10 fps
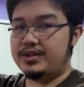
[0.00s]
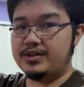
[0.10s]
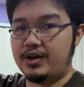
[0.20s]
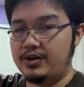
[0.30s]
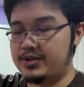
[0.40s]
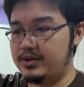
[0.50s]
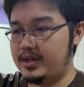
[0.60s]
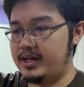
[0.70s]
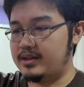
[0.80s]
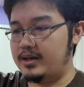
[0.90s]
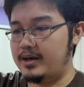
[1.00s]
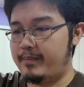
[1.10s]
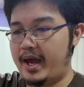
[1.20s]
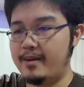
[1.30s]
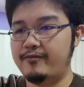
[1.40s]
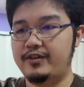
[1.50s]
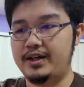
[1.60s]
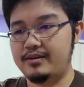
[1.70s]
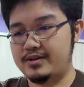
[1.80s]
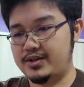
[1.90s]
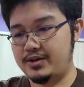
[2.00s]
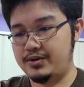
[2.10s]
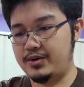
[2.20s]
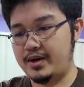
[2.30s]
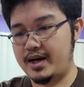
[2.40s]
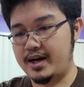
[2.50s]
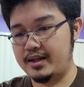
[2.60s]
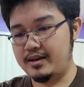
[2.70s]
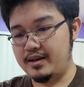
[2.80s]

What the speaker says: This is also like the pamphlet. So you got